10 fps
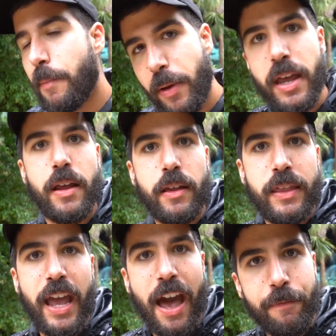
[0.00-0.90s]
But
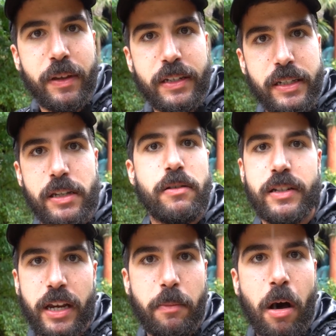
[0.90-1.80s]
they have places that you can
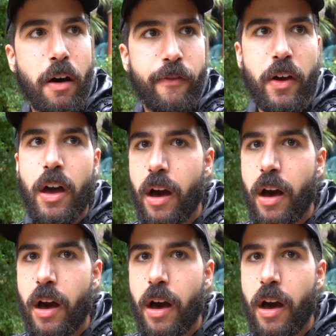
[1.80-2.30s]
take them off.